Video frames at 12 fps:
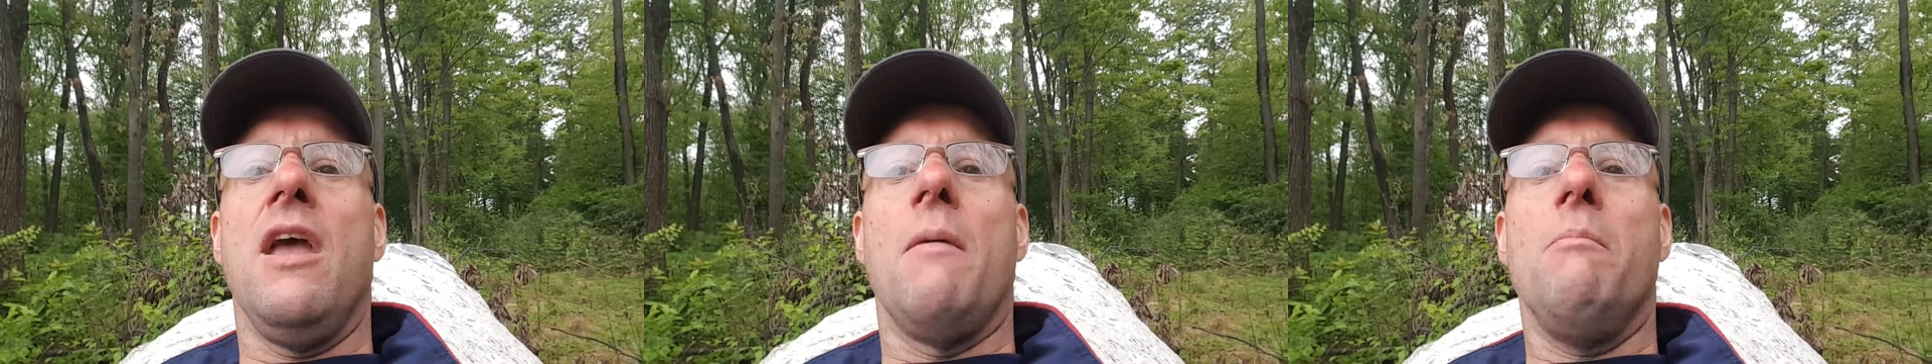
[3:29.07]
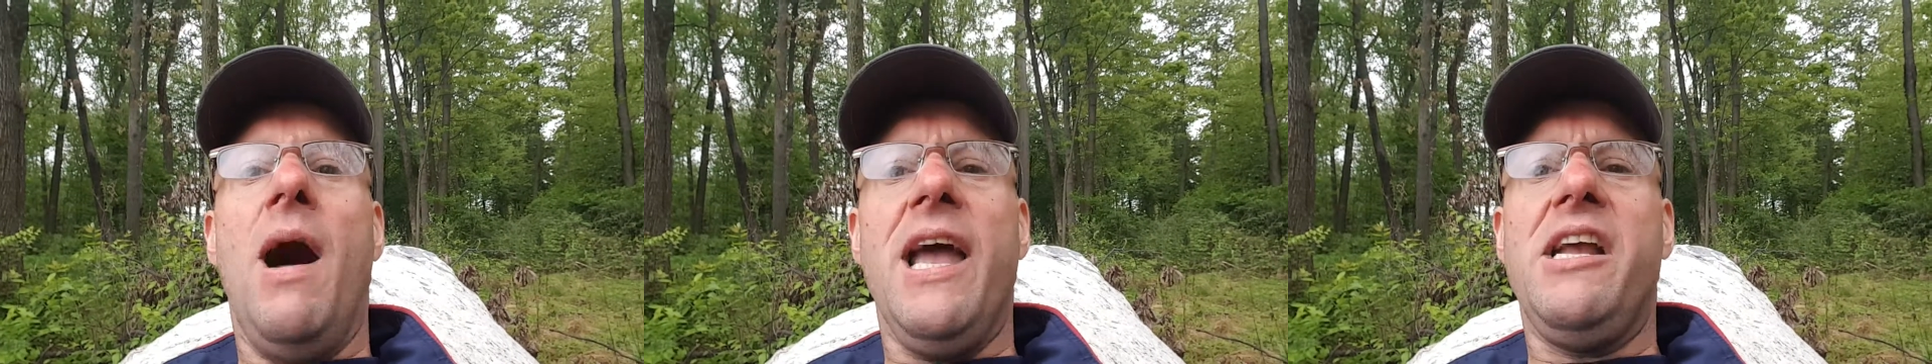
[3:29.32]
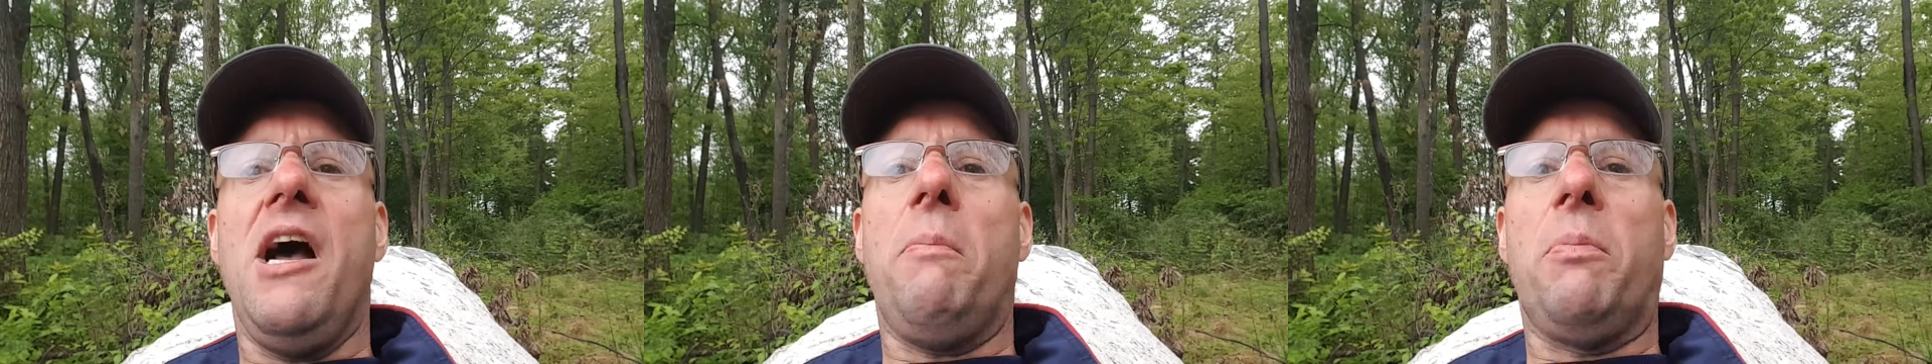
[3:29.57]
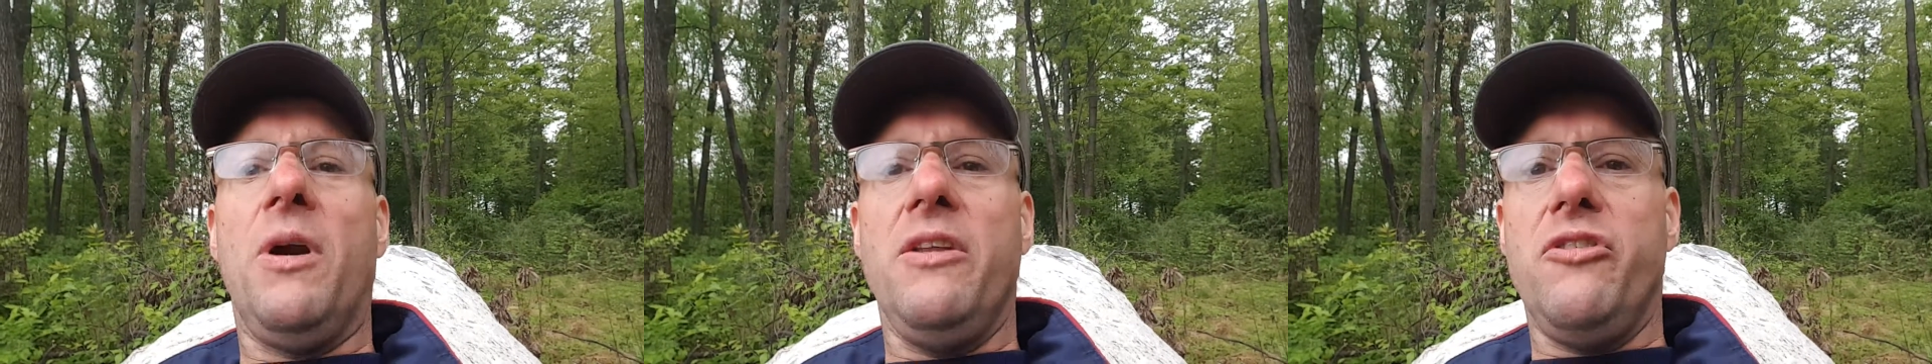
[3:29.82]
My
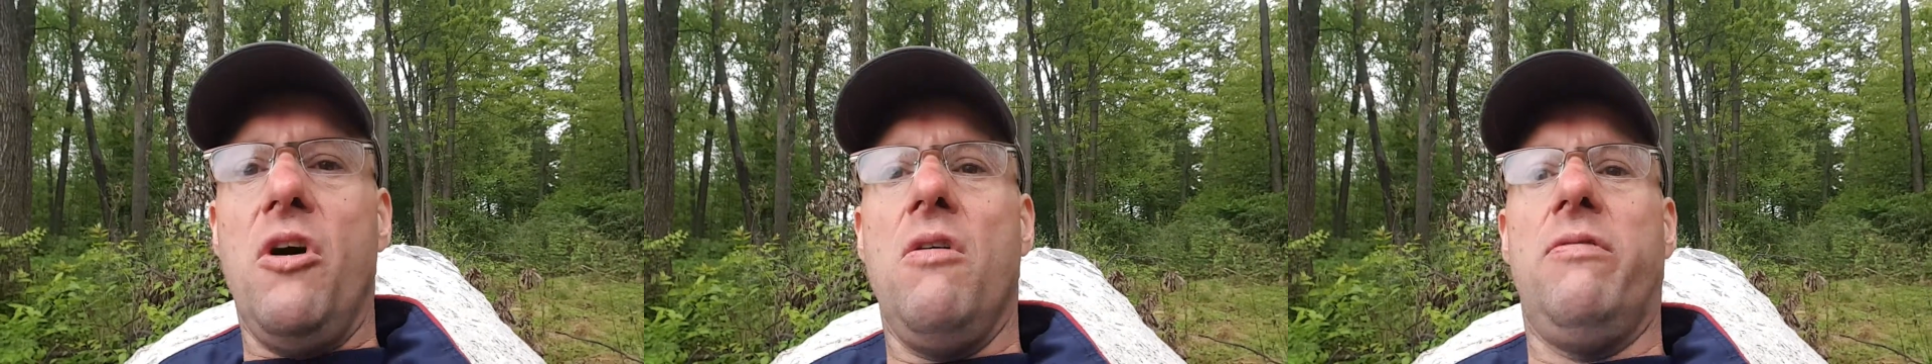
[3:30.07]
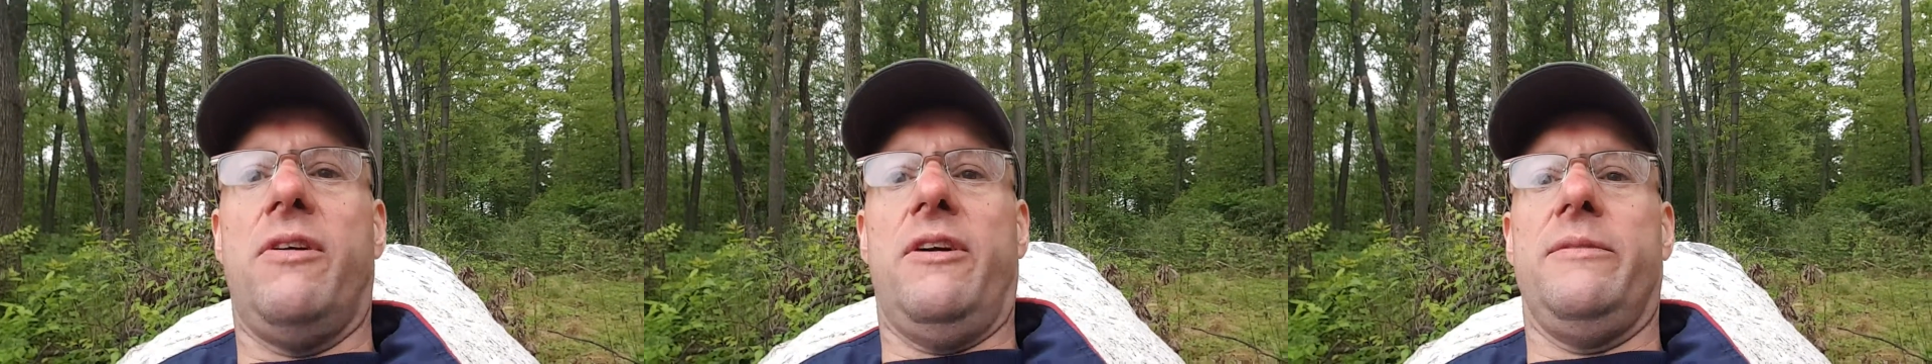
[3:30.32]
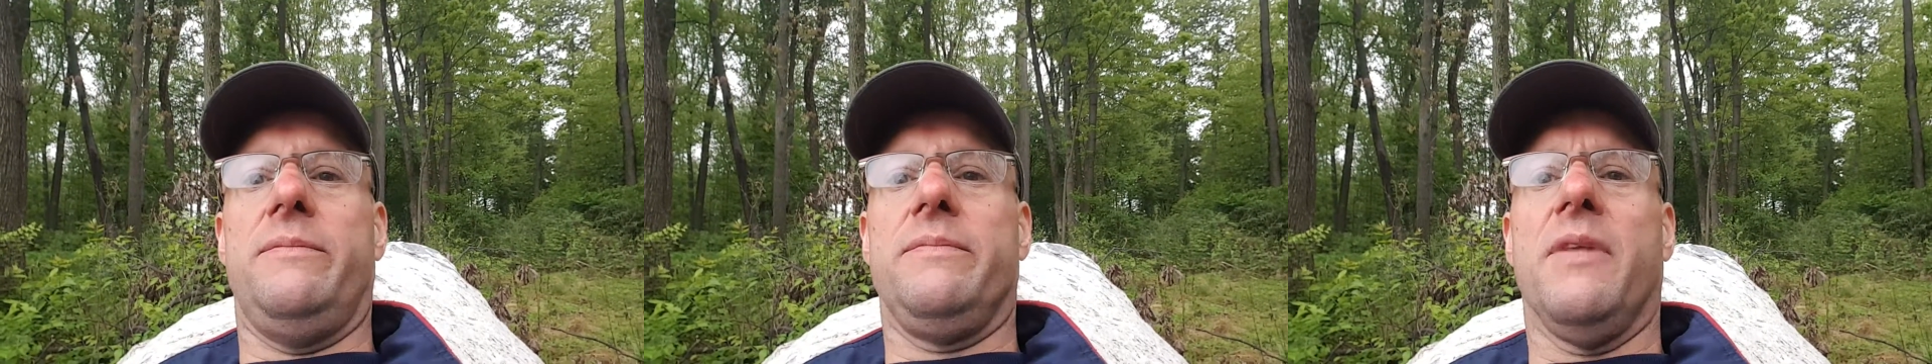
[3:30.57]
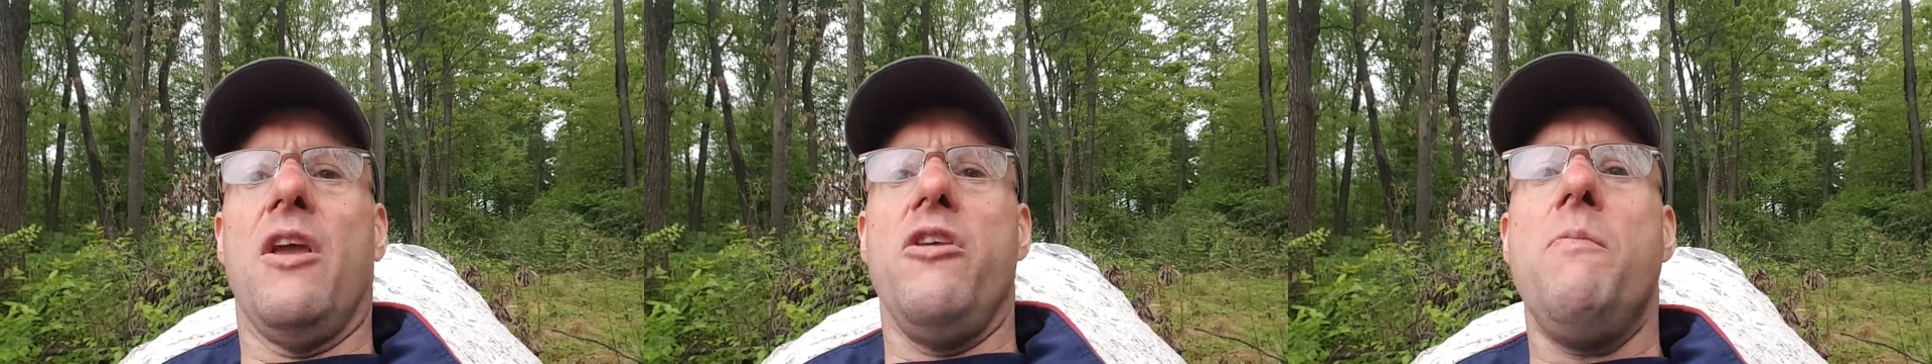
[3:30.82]
cup runs over.
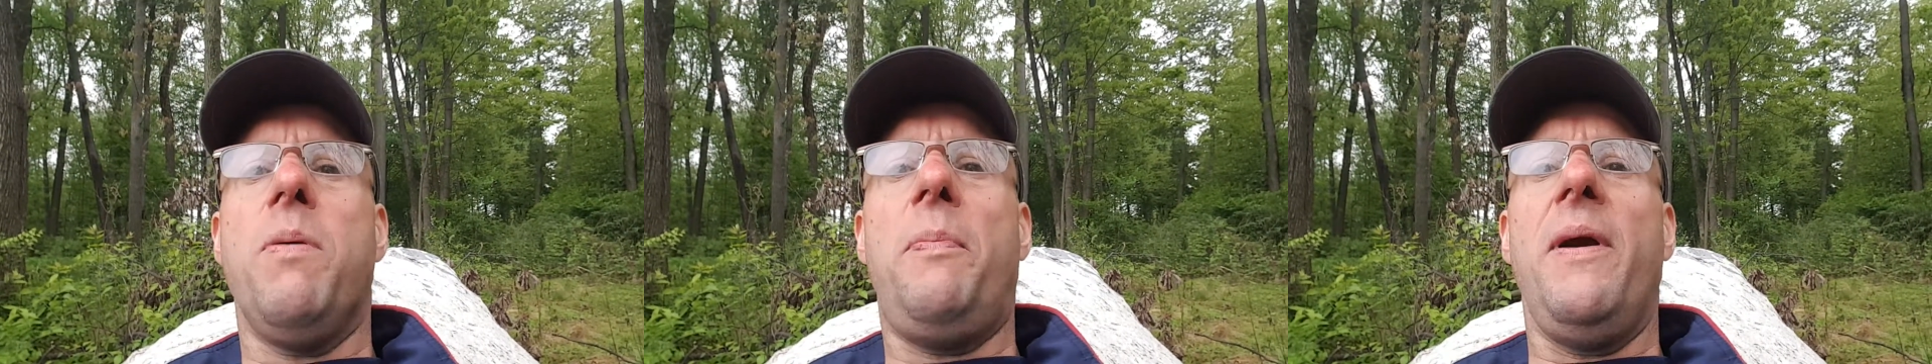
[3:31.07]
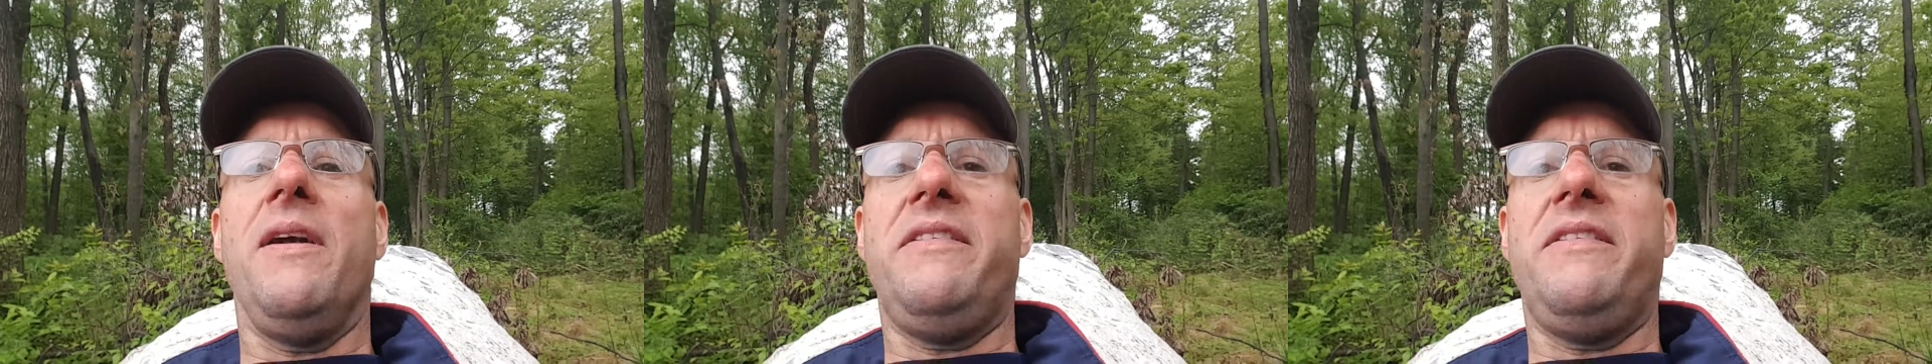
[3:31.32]
You prepare